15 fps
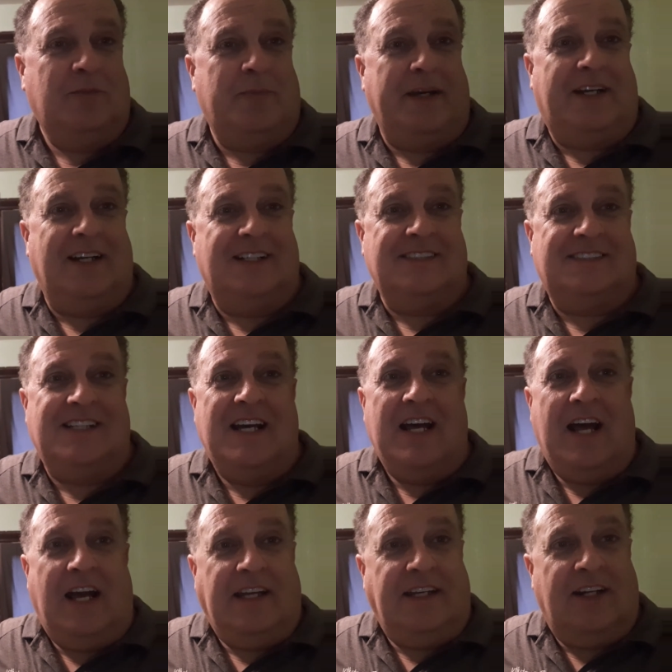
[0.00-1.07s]
because
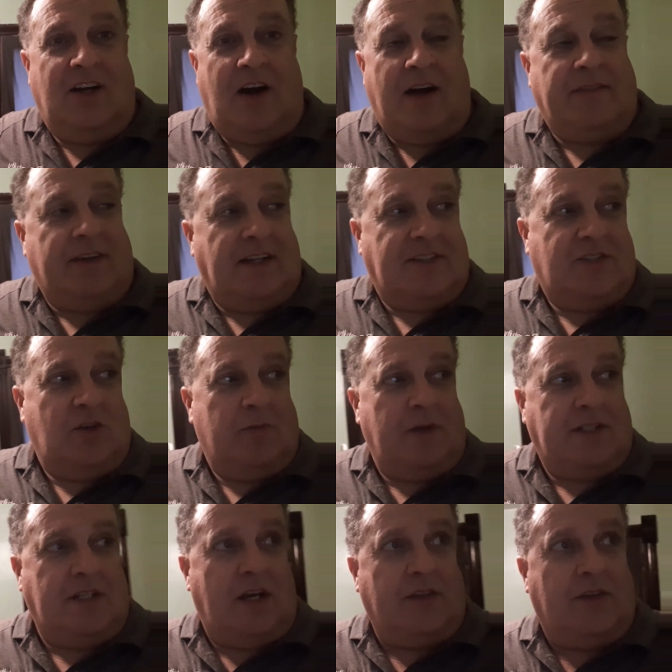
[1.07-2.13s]
you know I've got so
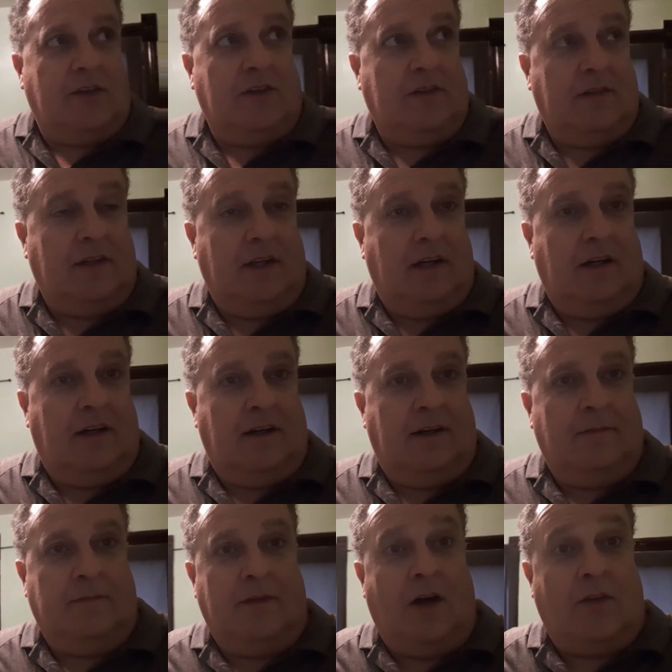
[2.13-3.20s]
much other
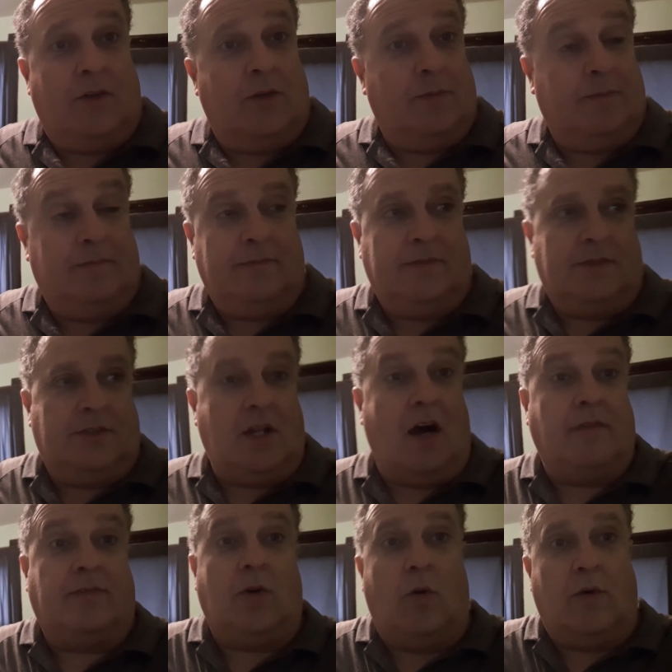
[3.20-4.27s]
um, other
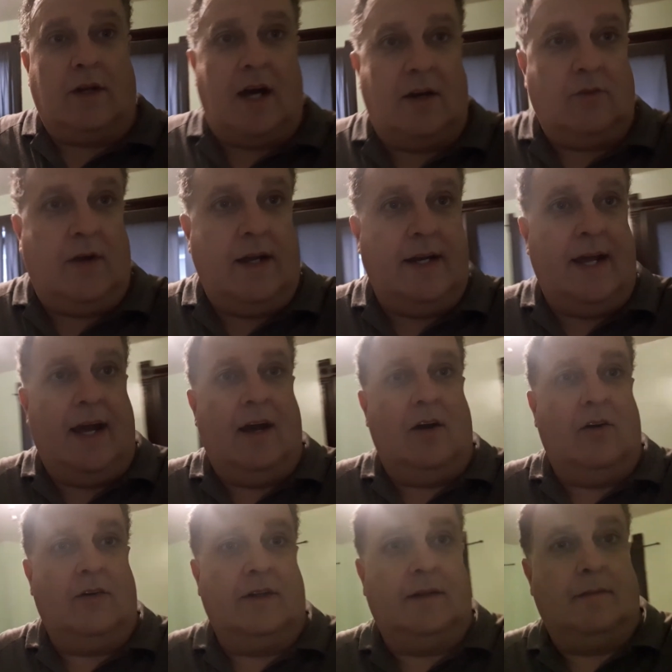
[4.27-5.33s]
stuff going on right
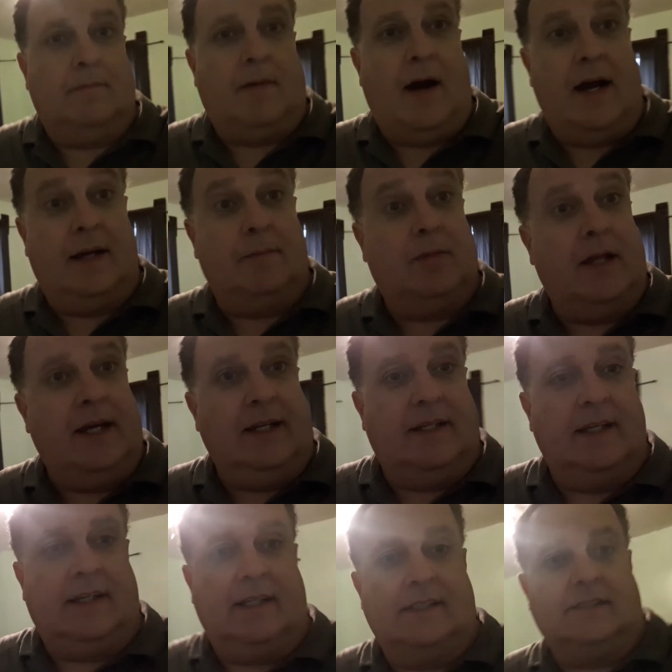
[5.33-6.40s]
now and buying plane
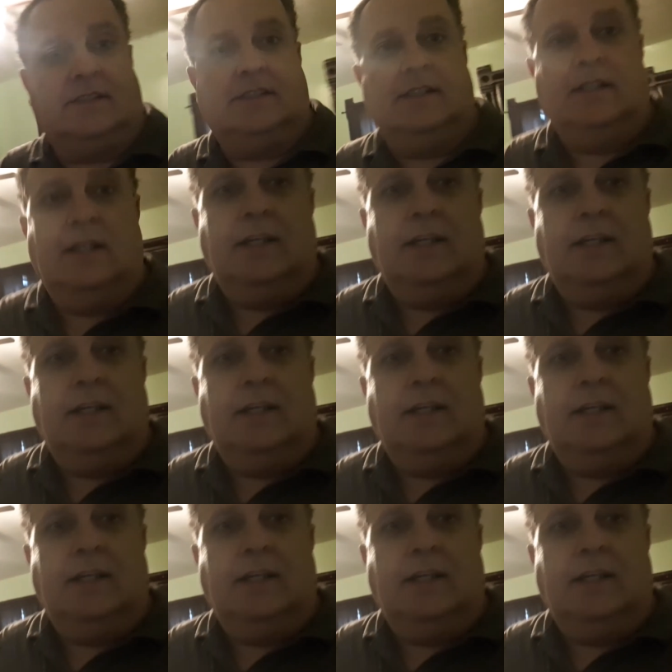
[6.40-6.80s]
tickets